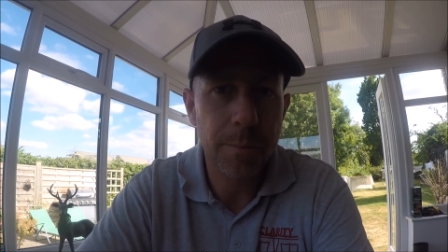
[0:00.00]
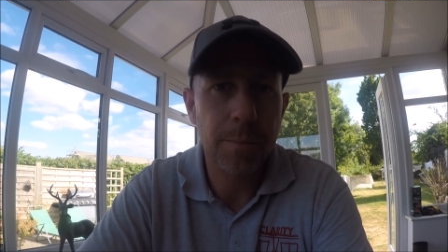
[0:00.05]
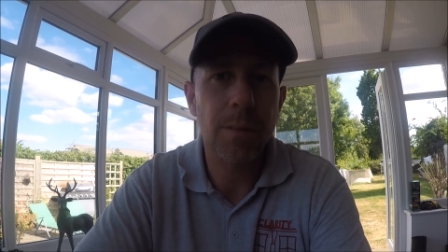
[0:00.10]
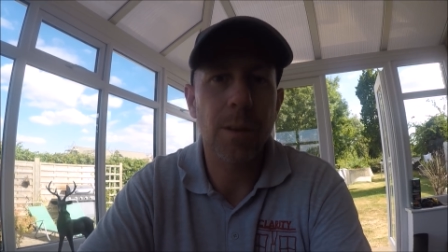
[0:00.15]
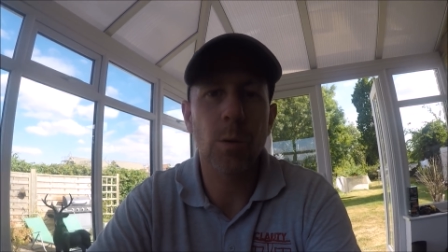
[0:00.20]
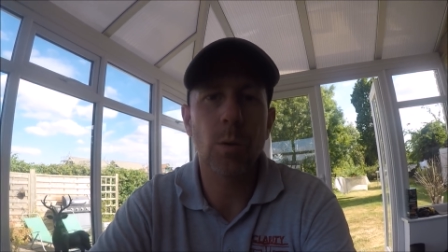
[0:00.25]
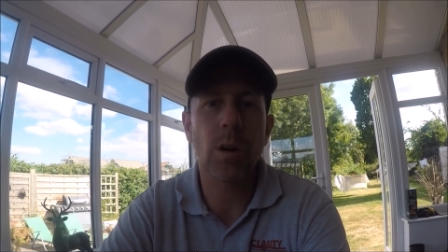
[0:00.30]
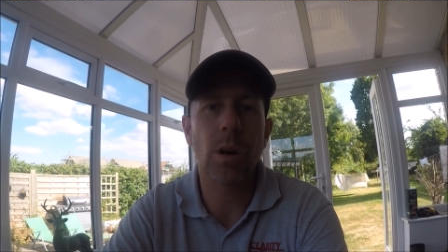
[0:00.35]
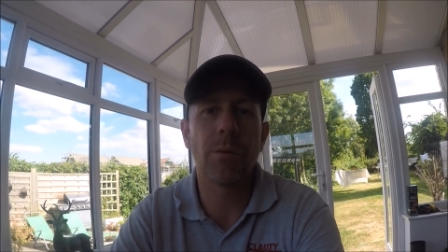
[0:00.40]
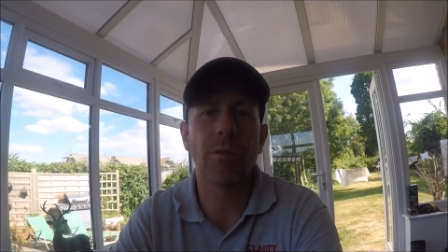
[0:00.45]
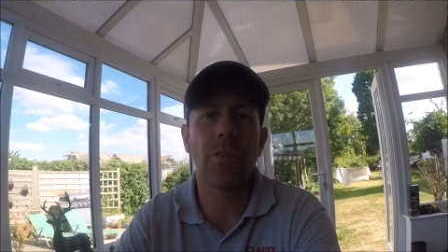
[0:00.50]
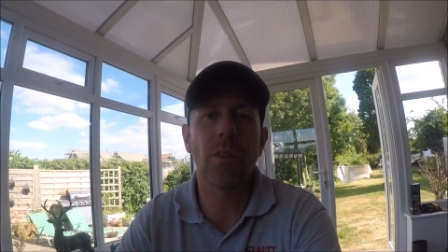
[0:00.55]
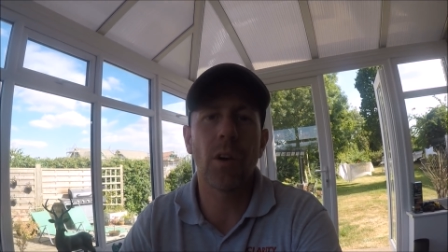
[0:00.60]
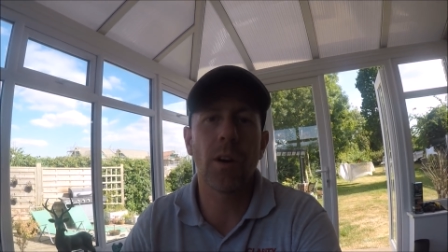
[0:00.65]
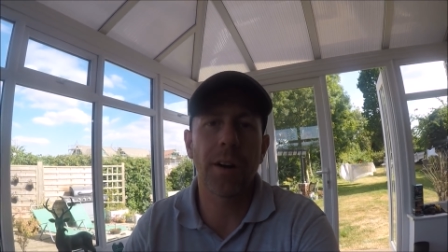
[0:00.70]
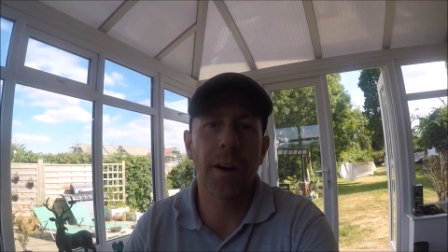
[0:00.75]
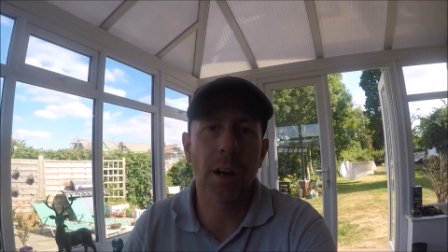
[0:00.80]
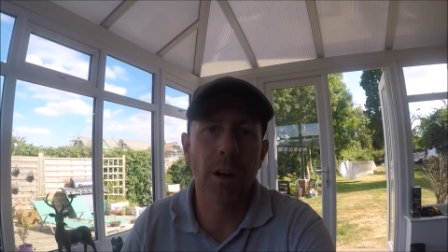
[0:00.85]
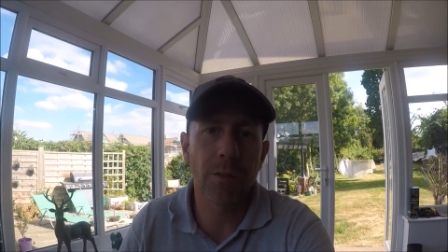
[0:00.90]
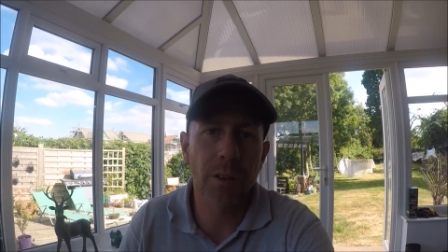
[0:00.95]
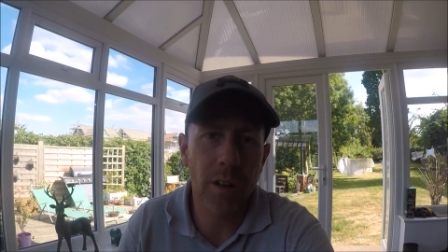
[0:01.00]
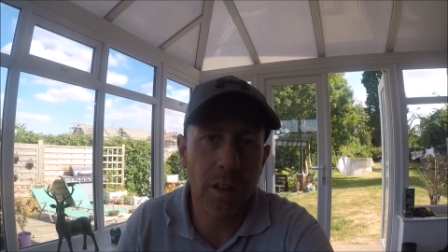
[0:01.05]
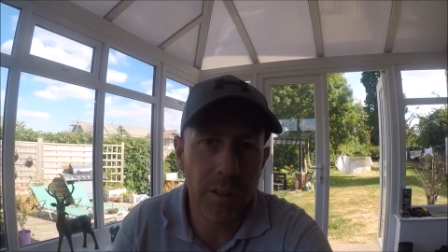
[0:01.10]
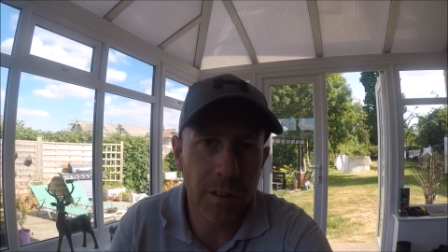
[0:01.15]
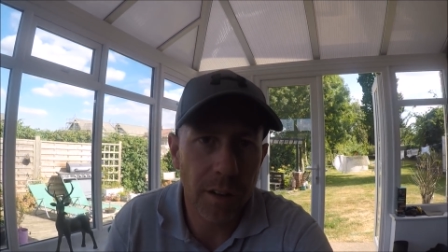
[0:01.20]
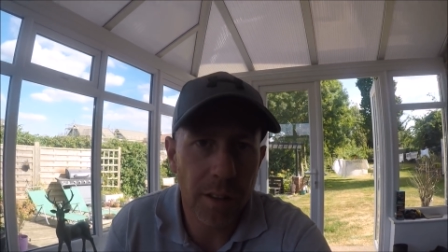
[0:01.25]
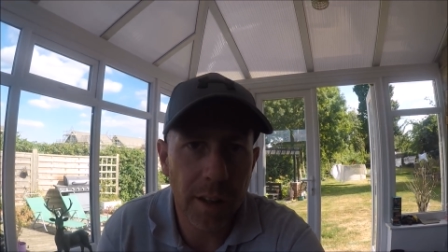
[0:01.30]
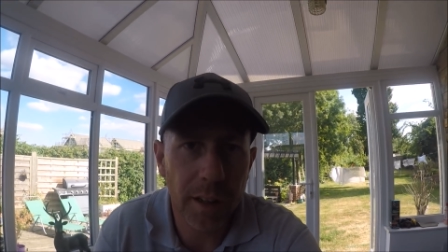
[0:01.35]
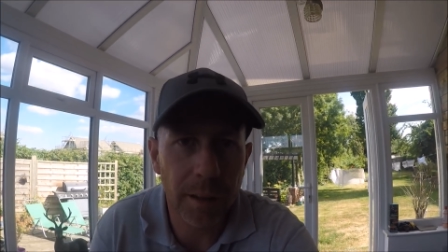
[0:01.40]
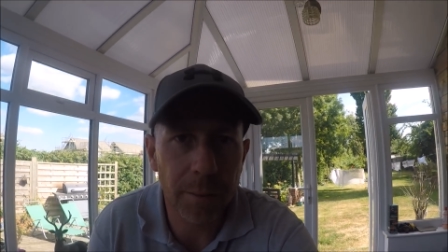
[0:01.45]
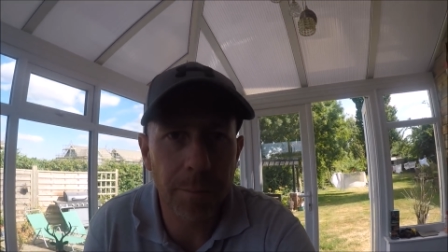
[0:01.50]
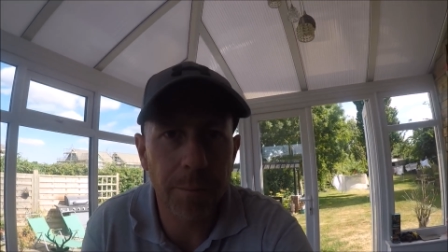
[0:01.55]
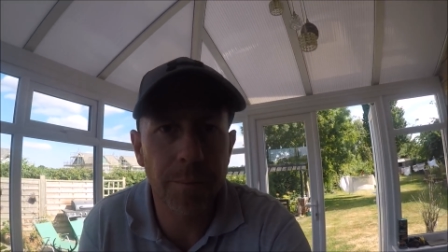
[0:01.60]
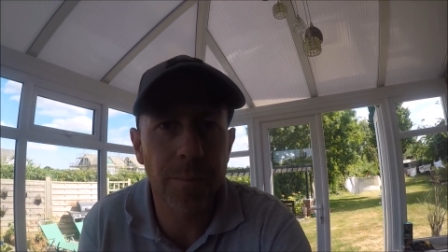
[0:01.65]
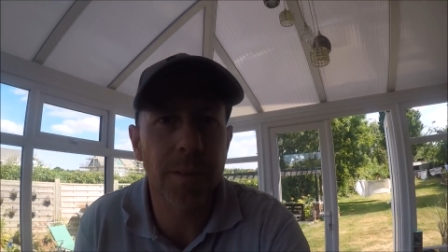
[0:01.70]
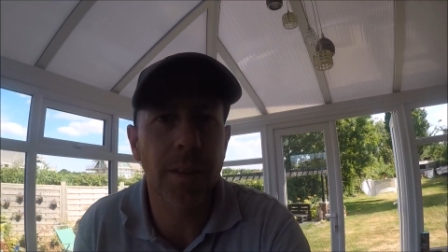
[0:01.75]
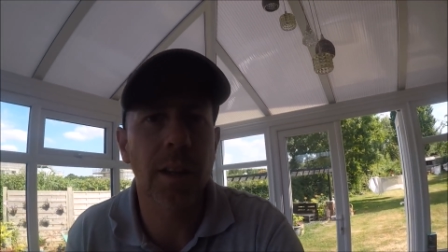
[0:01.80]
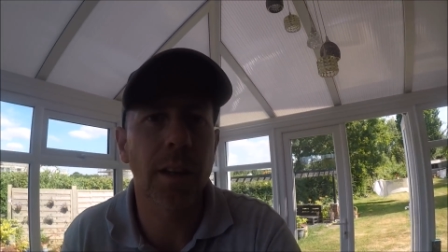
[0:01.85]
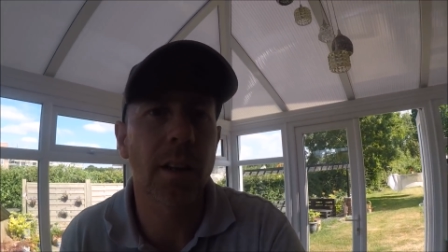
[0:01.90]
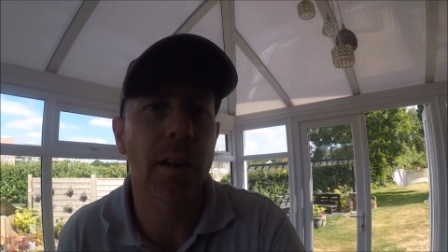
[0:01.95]
They'll come flying over because I think
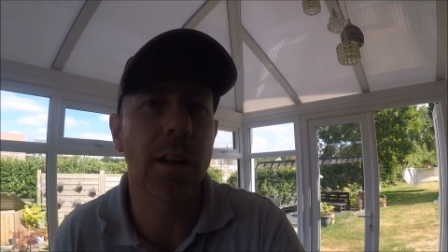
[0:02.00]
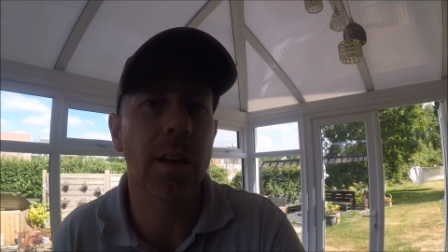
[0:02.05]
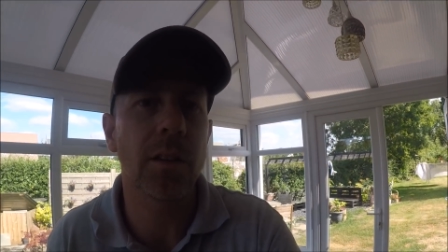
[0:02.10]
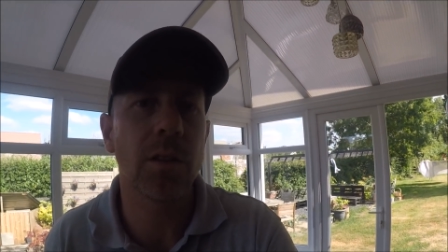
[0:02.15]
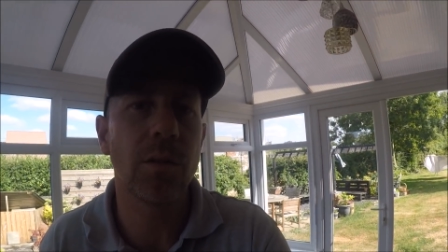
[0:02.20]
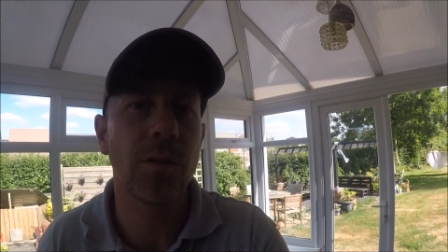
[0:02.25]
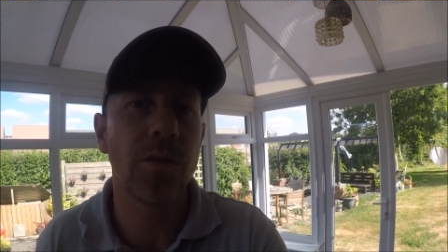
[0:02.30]
you're going to get some